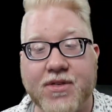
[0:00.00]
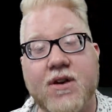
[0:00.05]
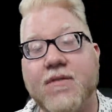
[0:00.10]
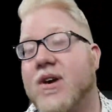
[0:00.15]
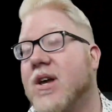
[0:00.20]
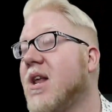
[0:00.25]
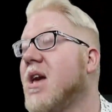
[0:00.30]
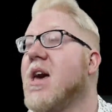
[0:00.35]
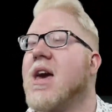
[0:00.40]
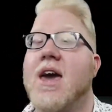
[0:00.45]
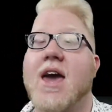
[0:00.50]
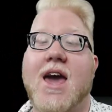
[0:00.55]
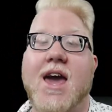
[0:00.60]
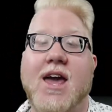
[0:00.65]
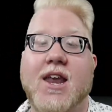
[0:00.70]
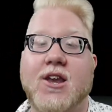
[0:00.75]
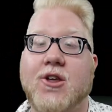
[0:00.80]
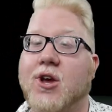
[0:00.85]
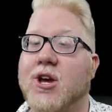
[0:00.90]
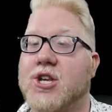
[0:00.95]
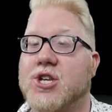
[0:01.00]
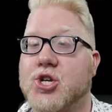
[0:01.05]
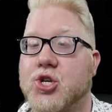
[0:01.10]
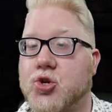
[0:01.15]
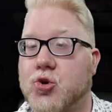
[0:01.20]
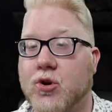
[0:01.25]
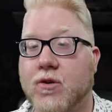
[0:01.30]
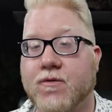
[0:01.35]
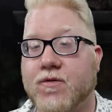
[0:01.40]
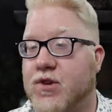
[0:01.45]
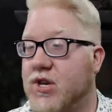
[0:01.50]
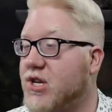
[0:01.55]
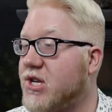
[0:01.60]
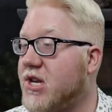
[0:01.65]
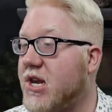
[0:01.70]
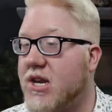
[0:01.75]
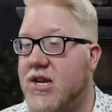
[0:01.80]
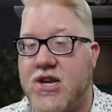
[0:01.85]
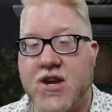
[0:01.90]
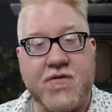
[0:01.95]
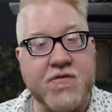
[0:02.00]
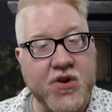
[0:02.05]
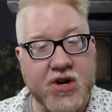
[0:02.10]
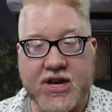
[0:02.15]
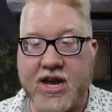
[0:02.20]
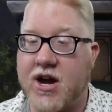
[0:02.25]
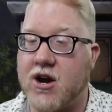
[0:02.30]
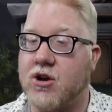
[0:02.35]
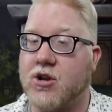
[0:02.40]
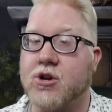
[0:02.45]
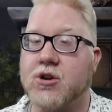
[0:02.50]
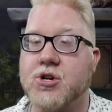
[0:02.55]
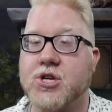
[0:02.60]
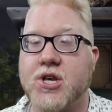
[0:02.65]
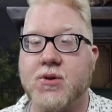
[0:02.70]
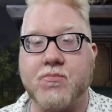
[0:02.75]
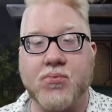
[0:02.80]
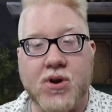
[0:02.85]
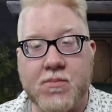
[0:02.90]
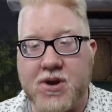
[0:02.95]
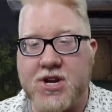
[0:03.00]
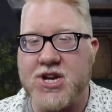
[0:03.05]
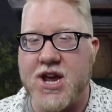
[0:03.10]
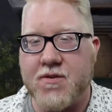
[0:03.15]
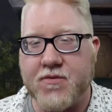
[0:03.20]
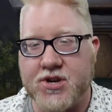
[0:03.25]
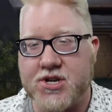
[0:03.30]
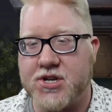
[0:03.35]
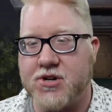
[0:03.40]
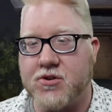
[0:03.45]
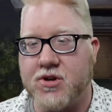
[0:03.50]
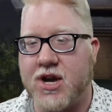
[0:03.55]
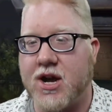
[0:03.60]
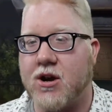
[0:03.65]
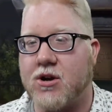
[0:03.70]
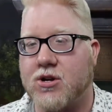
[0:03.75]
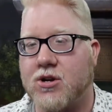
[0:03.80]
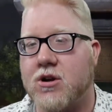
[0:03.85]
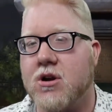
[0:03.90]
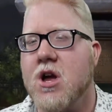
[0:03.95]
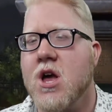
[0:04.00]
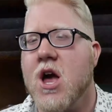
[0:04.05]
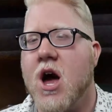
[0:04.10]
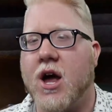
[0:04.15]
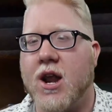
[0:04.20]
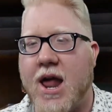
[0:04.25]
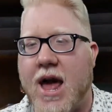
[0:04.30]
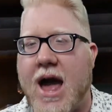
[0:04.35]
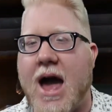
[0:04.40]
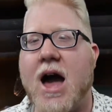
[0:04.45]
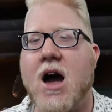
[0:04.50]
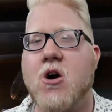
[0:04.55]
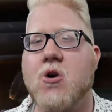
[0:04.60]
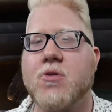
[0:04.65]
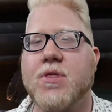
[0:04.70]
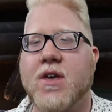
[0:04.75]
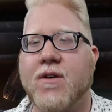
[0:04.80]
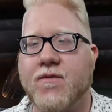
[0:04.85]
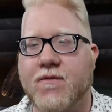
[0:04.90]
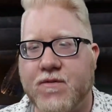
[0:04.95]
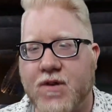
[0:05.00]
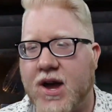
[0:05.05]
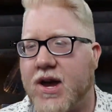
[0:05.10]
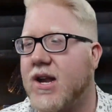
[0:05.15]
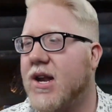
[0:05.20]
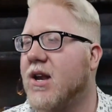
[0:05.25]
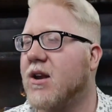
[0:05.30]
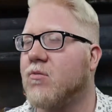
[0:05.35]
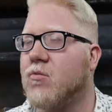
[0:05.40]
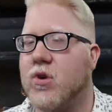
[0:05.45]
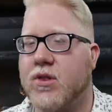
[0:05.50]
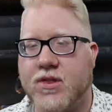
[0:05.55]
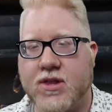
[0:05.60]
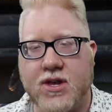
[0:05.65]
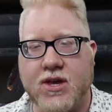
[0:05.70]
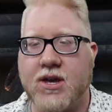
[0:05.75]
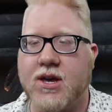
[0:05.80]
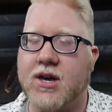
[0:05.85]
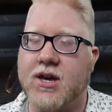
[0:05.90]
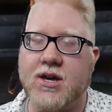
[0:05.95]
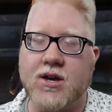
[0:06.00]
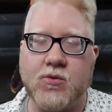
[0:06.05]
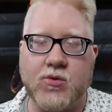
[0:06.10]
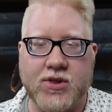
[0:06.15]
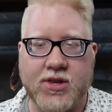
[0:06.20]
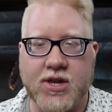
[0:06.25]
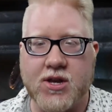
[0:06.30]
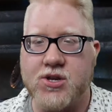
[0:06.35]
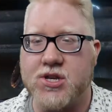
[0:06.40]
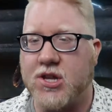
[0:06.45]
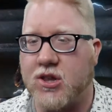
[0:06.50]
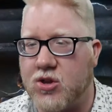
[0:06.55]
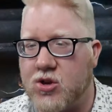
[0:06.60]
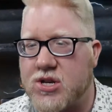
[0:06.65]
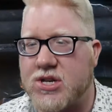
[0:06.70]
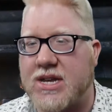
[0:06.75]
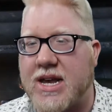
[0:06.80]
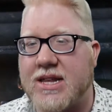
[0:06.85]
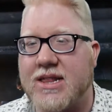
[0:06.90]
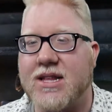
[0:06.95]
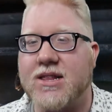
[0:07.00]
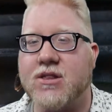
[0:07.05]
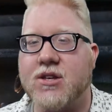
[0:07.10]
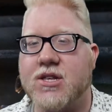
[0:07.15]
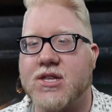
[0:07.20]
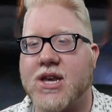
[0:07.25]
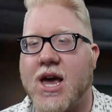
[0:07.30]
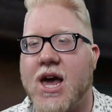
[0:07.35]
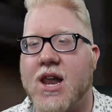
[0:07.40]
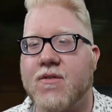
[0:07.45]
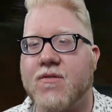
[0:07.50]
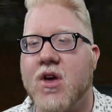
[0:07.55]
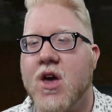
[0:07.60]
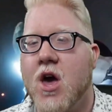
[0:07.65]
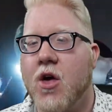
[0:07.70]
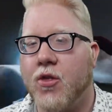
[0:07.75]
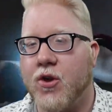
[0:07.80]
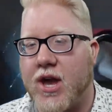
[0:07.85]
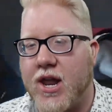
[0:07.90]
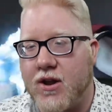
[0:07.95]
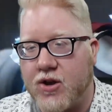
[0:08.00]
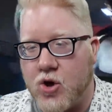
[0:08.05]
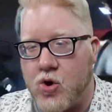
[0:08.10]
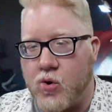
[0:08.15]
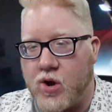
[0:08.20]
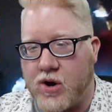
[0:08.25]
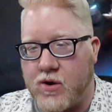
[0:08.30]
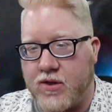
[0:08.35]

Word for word: of it and you get to sort of see different characters uh, pretty much every single character on how they fight and what they uh, what they use it looks like that it's kind of they're kind of going